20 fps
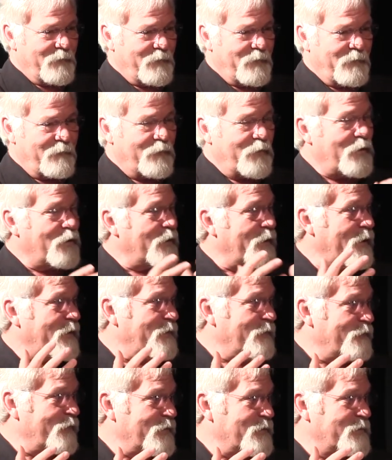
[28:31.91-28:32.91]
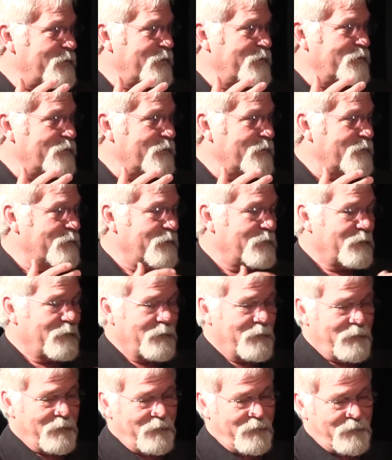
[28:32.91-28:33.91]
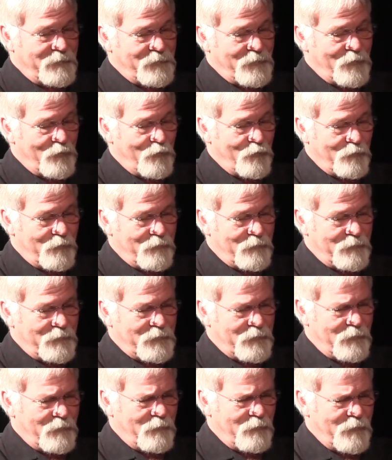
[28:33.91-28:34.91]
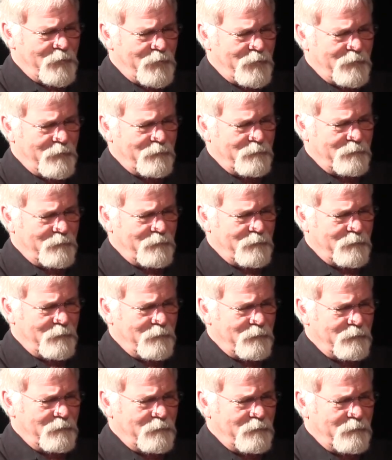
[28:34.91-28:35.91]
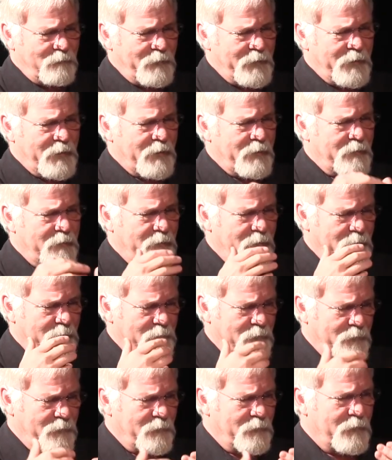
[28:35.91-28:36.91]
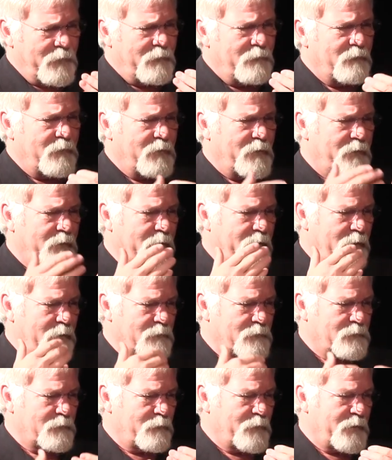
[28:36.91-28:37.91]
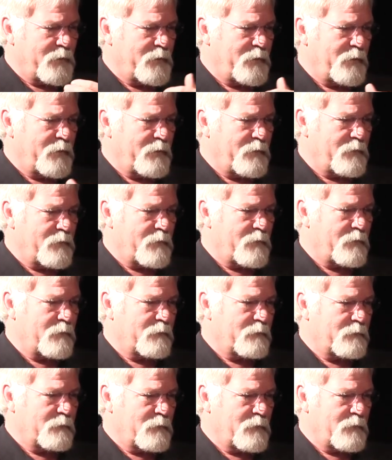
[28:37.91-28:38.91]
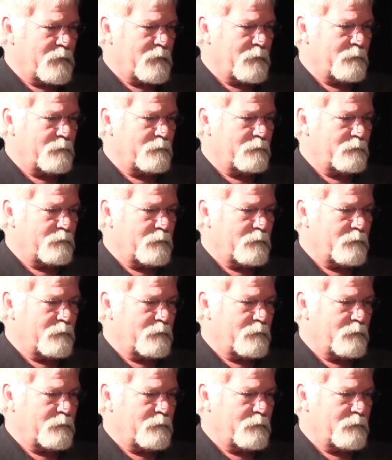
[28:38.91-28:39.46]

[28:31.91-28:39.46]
kind of a collective decision. So, so uh, we had included one of the councilmen in our um,